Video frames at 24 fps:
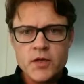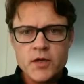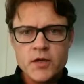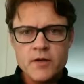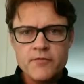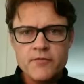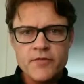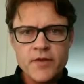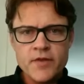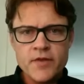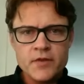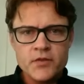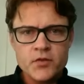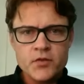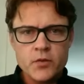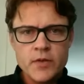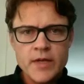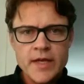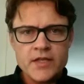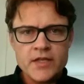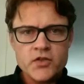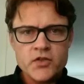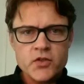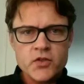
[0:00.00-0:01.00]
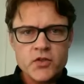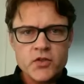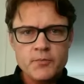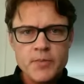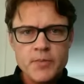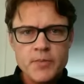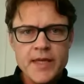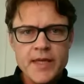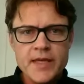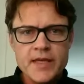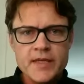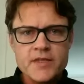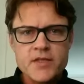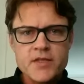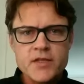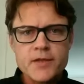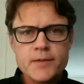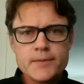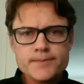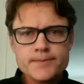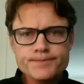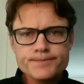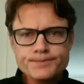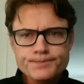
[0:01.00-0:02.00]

of international peace.